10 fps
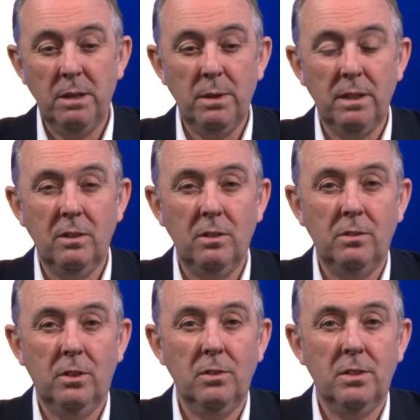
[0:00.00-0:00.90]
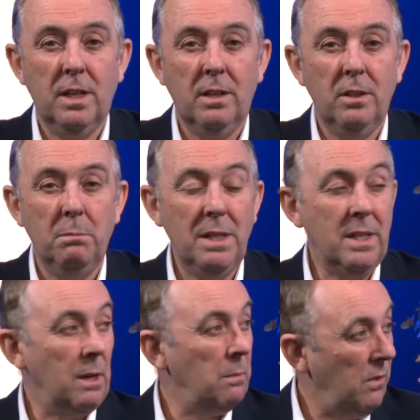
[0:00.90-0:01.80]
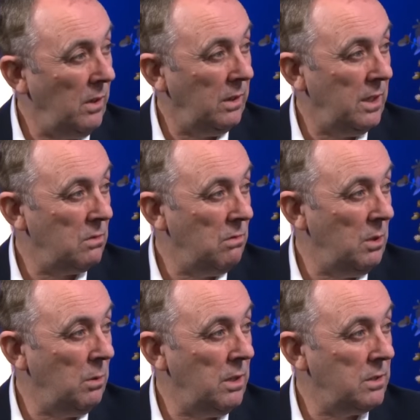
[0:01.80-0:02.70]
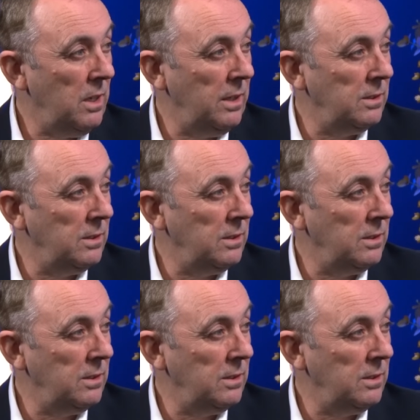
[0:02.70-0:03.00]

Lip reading: But don't start on the mid-cap. I think that's really what you're saying, isn't it?